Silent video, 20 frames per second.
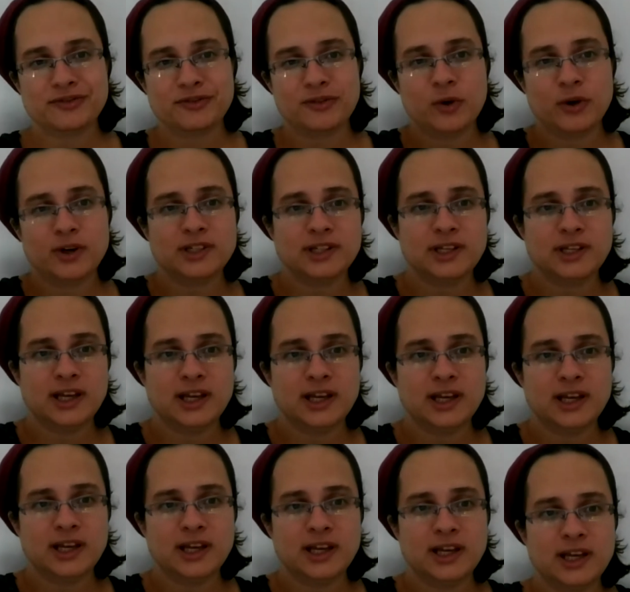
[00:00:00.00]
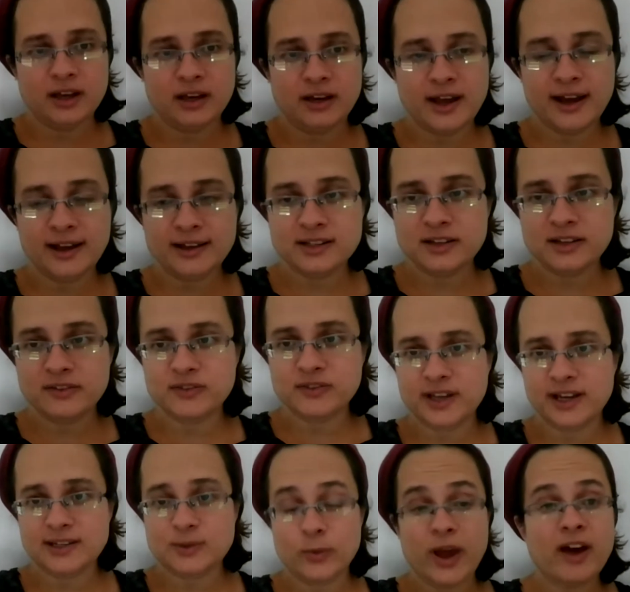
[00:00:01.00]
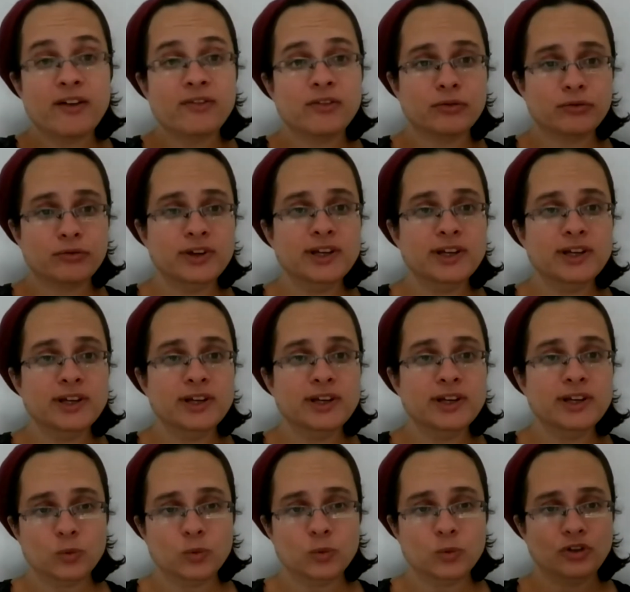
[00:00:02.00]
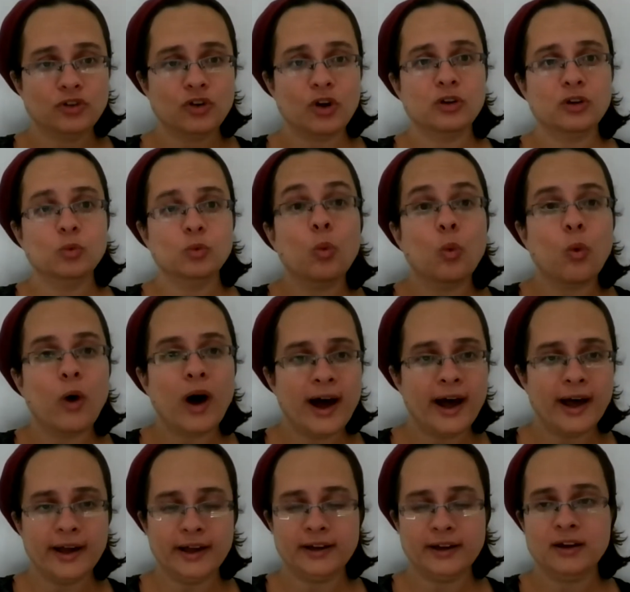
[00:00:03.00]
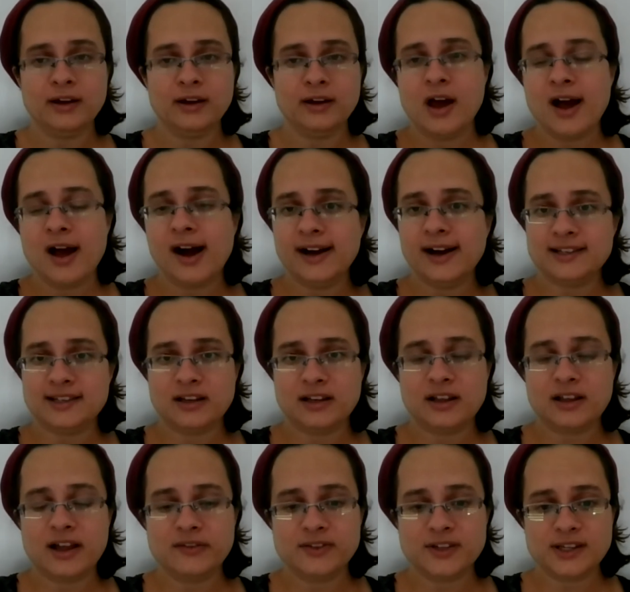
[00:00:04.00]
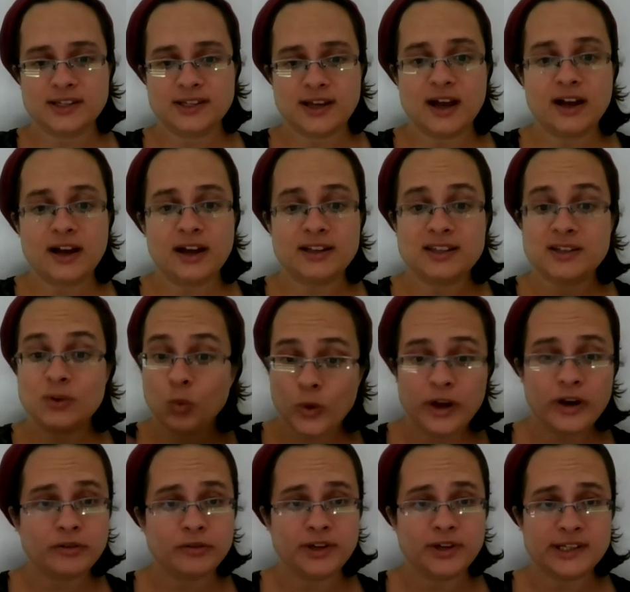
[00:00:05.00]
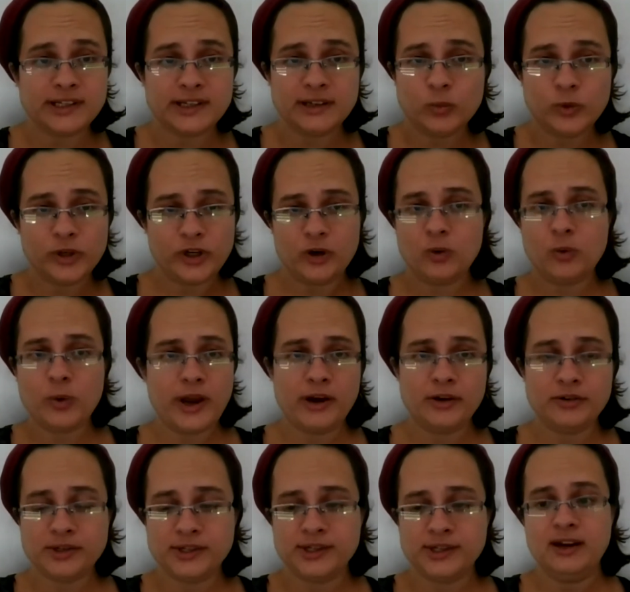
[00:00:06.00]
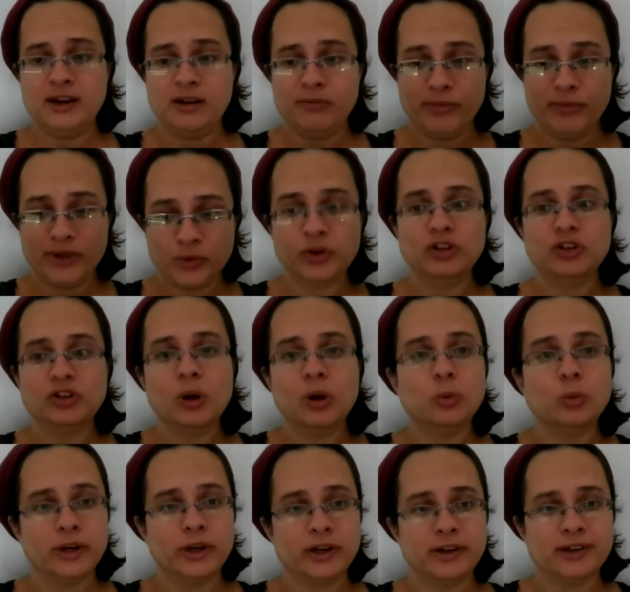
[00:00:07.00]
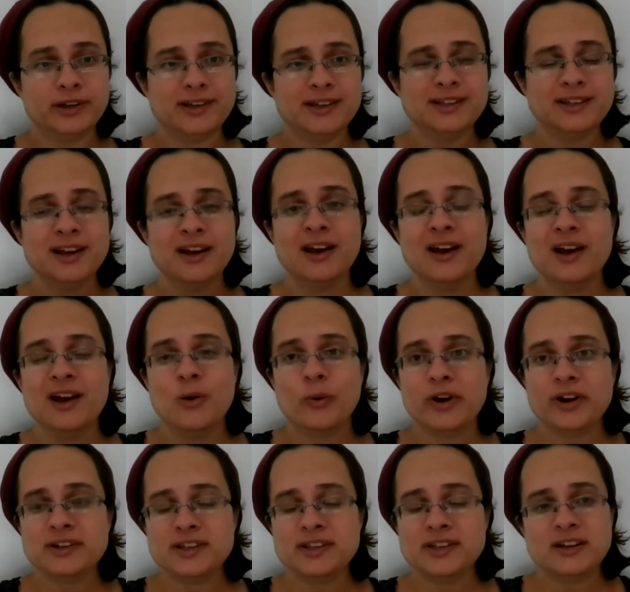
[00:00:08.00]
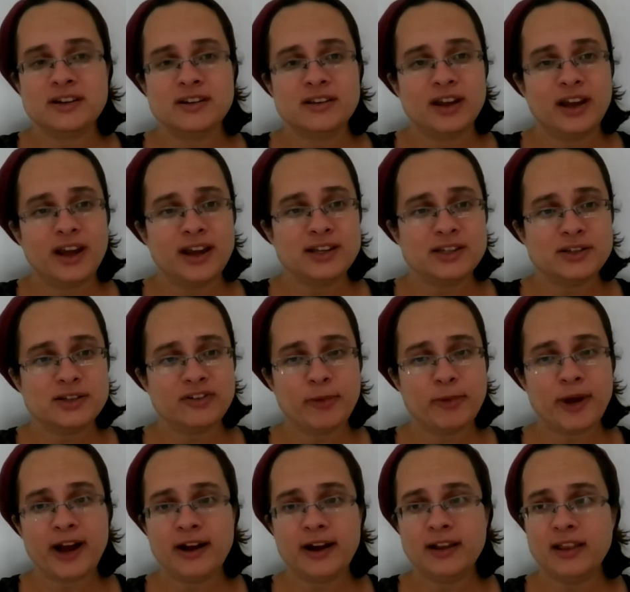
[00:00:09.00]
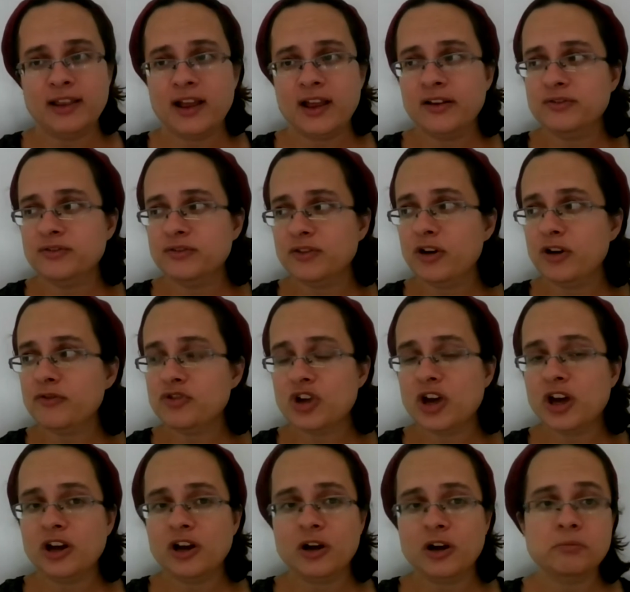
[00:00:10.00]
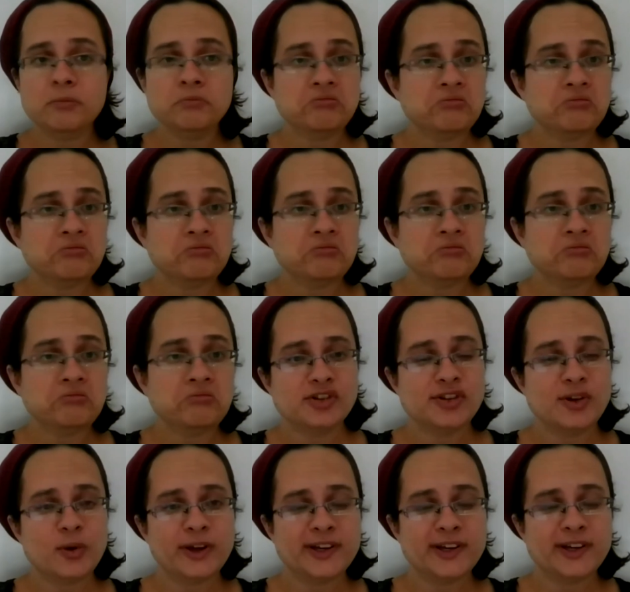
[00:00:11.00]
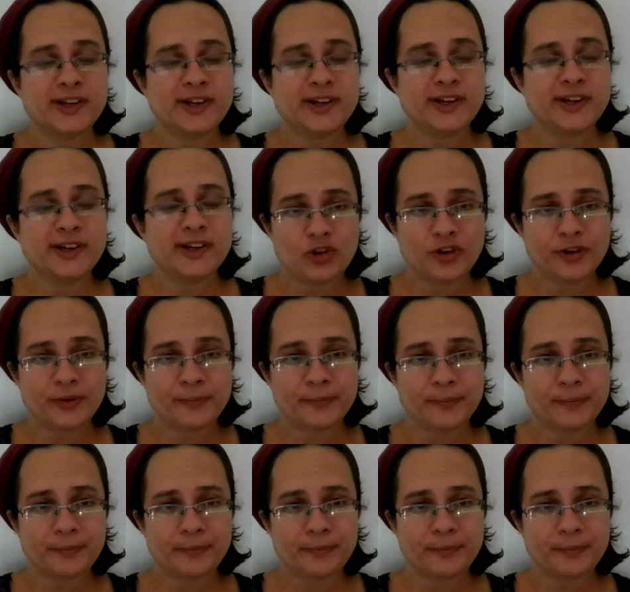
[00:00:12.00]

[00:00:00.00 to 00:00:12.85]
of course, is that in Esav's case, we have a reason. We're told why Isaac loves Yitzchak. It's a weird reason. We don't quite understand it, but we're told what it is. Whereas in the case of Rebecca, love of Jacob, there's no explanation.